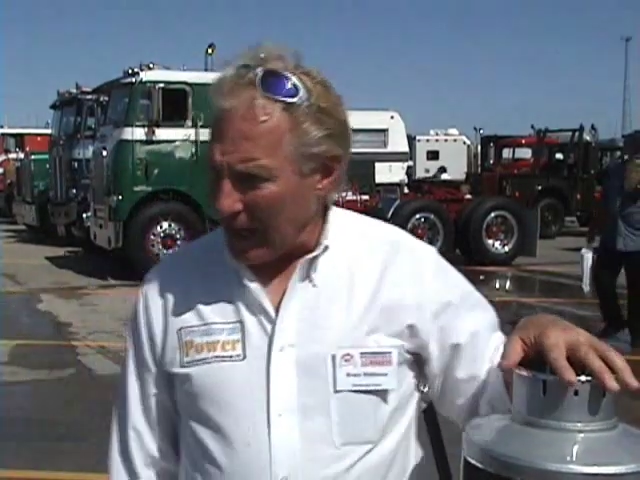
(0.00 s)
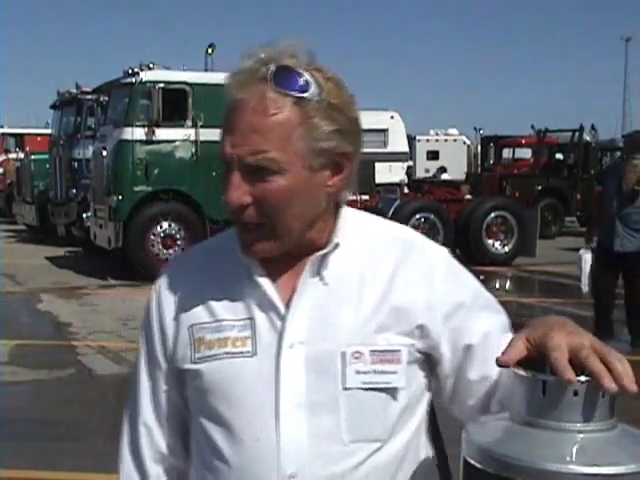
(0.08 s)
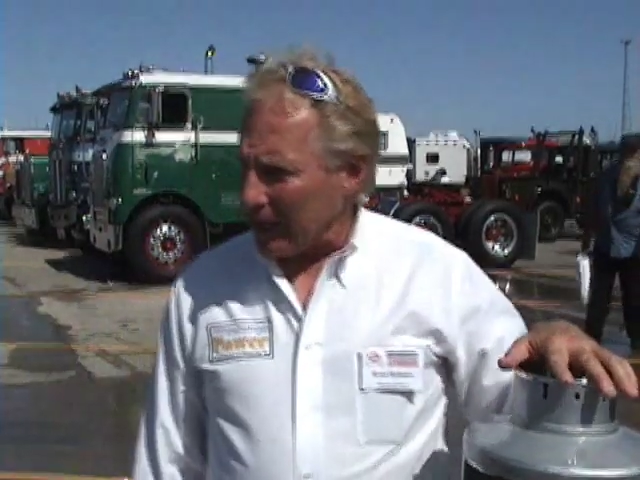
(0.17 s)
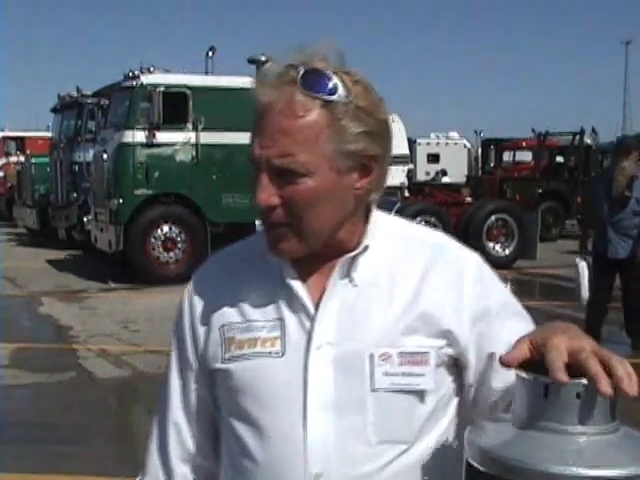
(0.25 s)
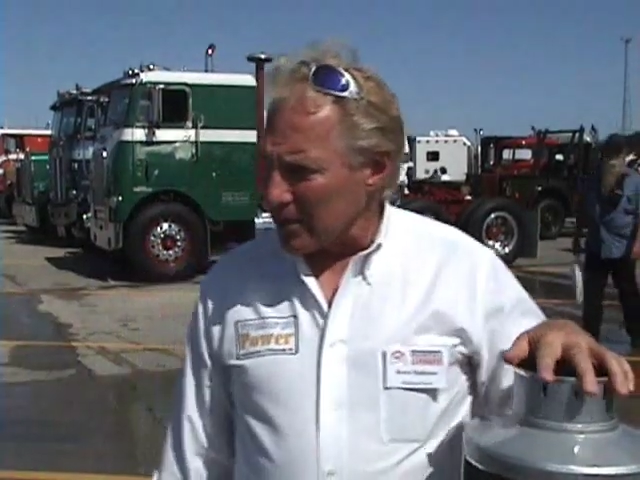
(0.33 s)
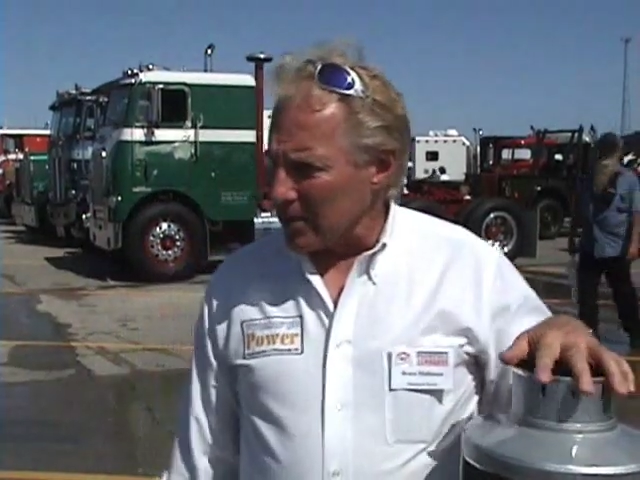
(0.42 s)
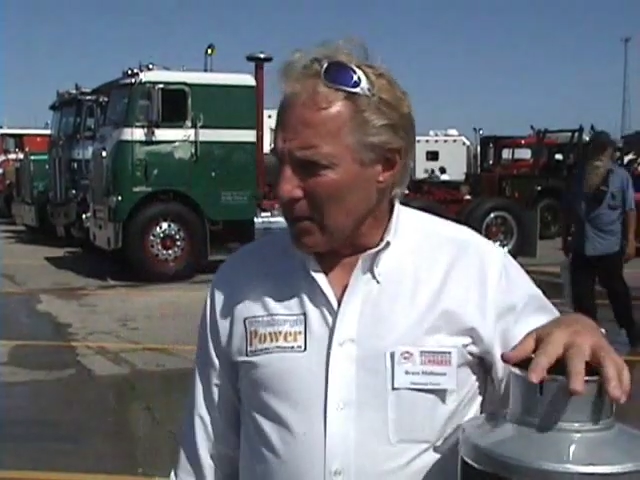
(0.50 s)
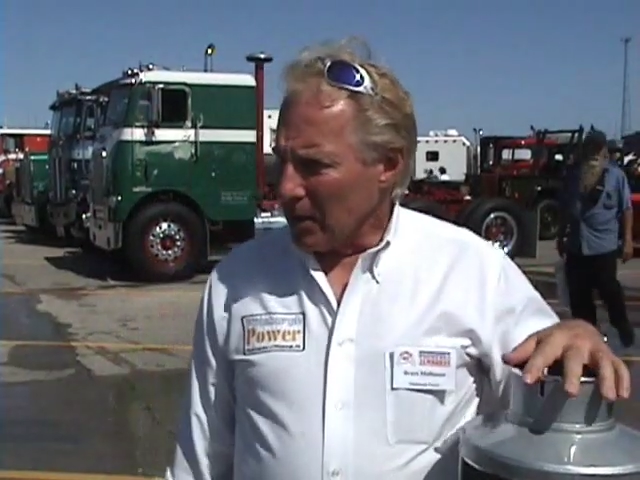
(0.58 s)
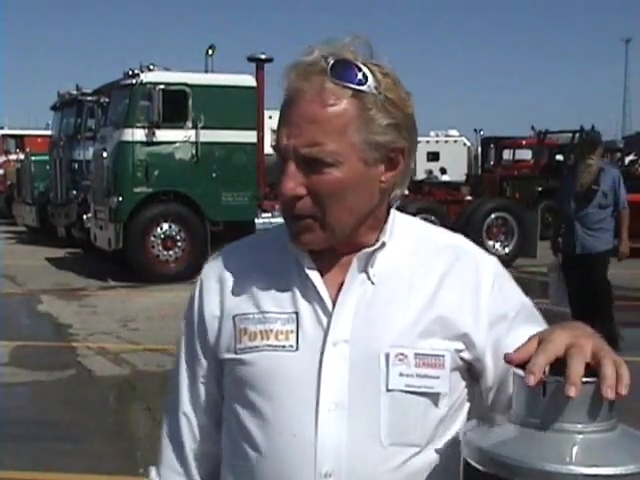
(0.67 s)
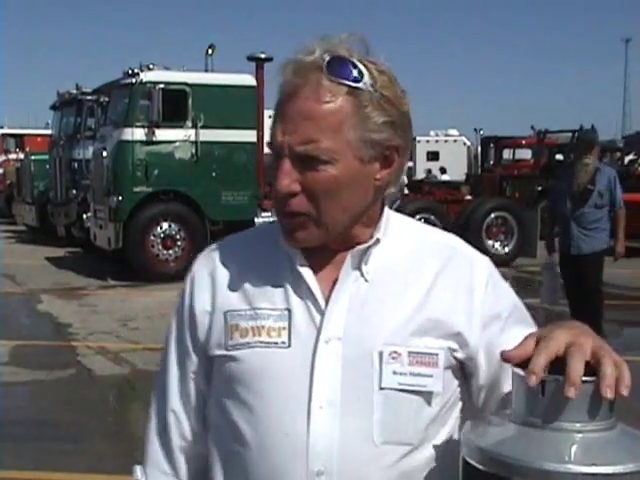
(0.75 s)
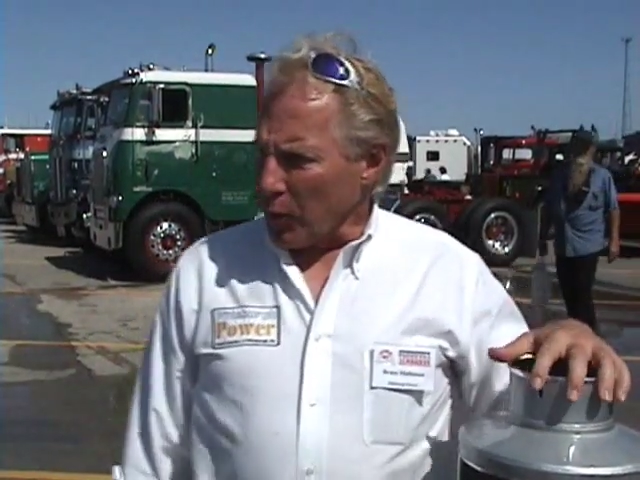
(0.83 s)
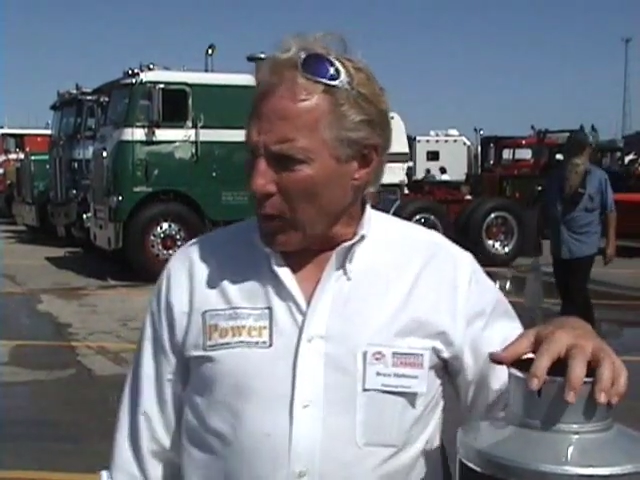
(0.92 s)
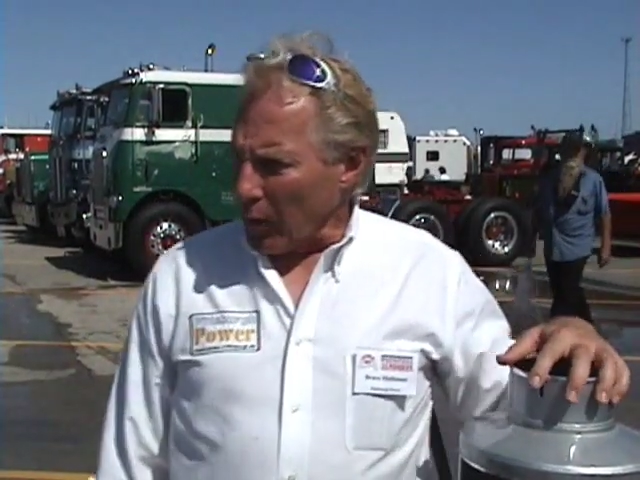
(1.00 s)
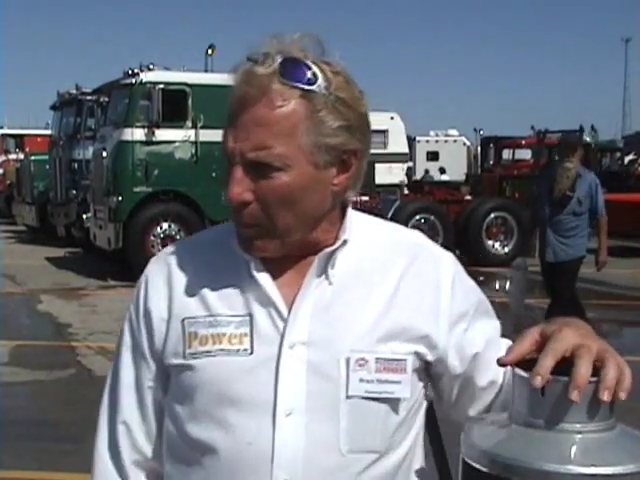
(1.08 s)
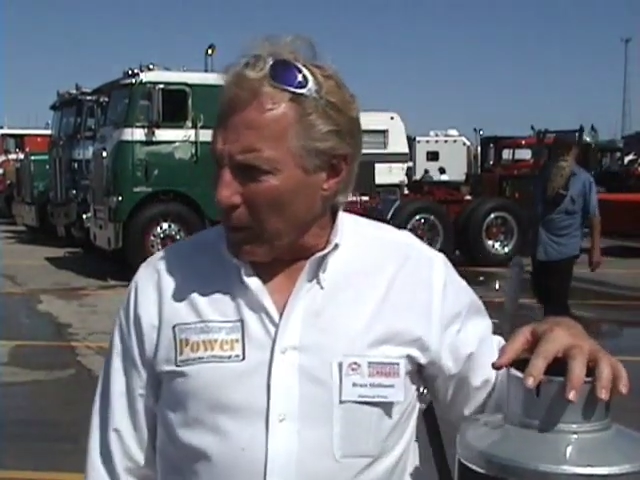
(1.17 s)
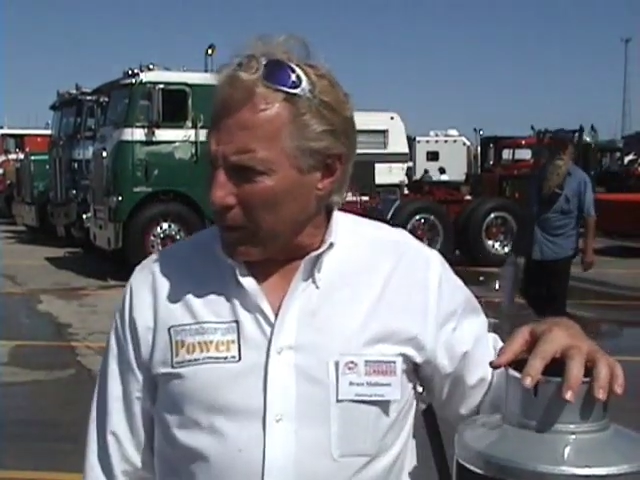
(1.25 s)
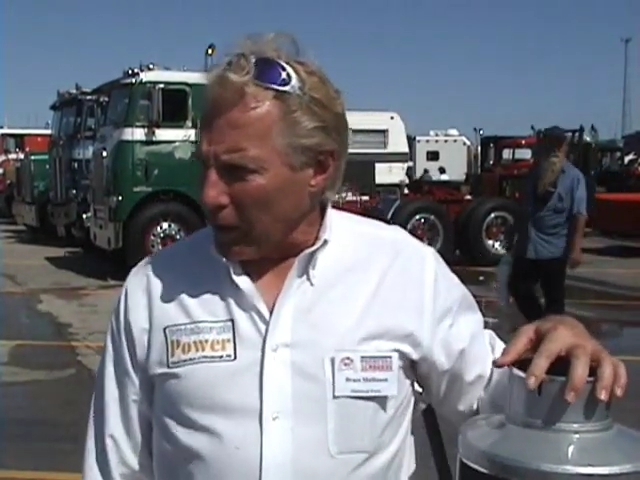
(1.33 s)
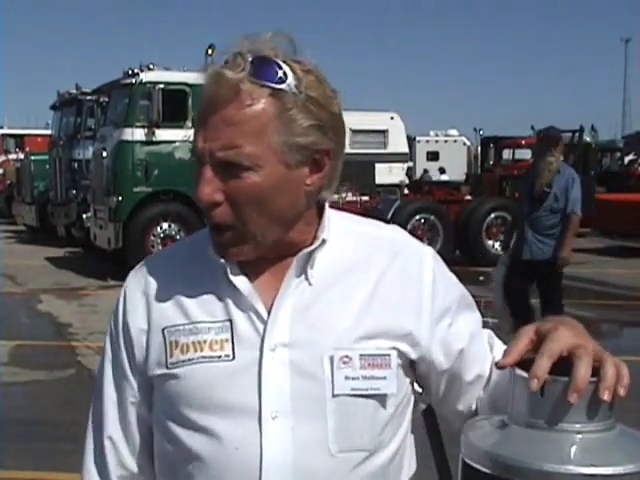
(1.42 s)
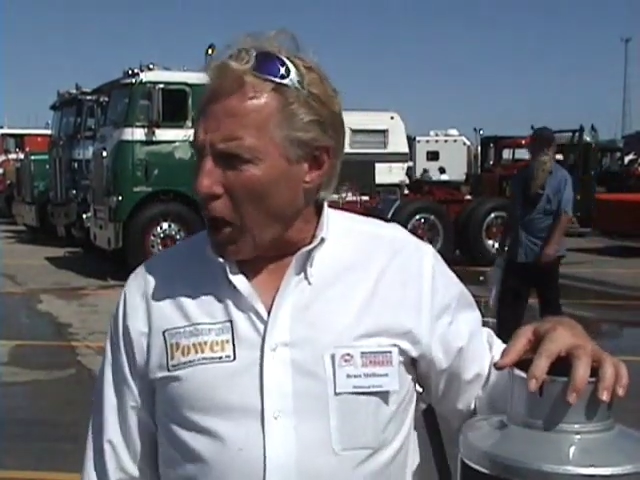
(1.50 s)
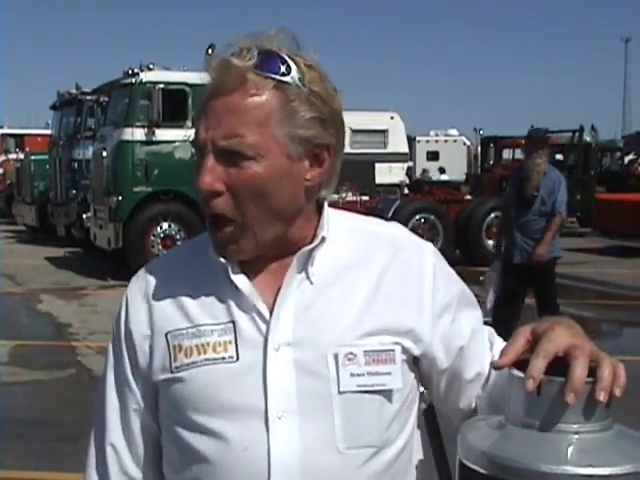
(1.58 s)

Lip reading: 80s because we were building a